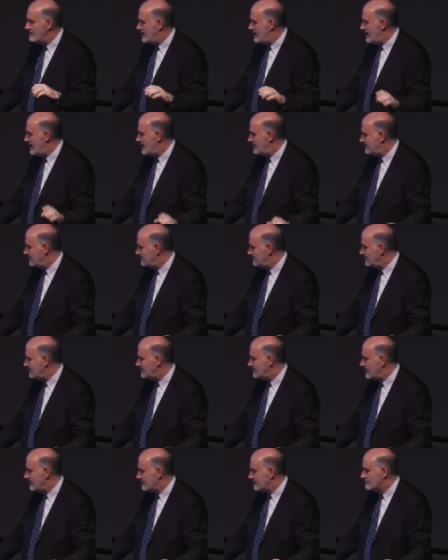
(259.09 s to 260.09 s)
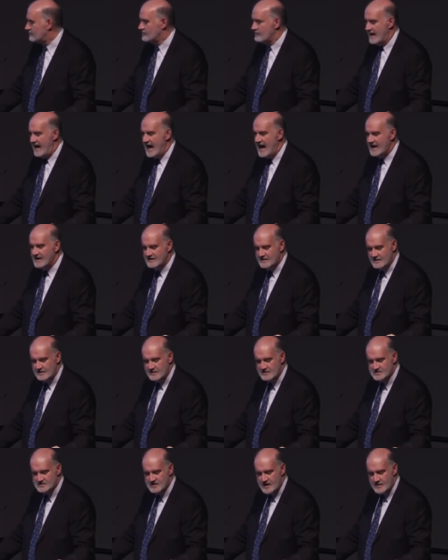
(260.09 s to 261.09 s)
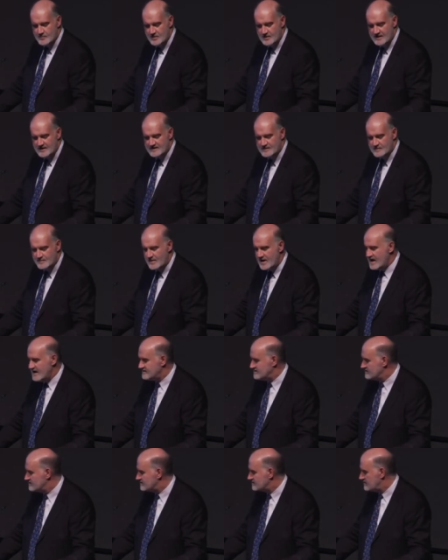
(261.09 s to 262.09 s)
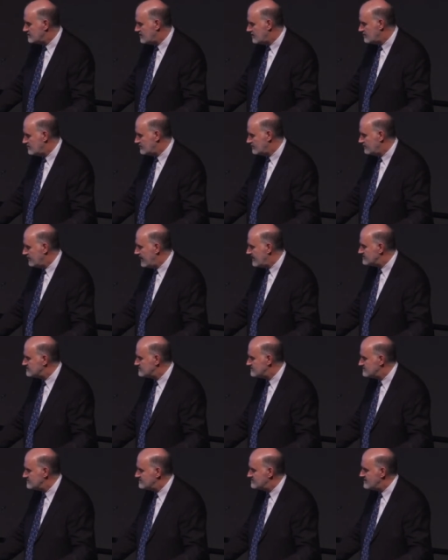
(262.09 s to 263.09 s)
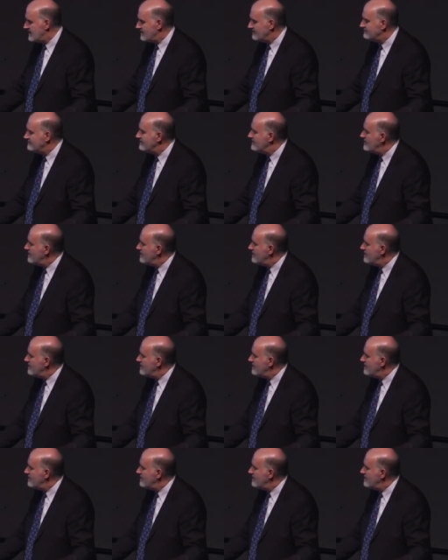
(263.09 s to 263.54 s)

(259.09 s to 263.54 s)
Uh, they did get it all out, and they're usually able to get the margins clear and all that sort of stuff.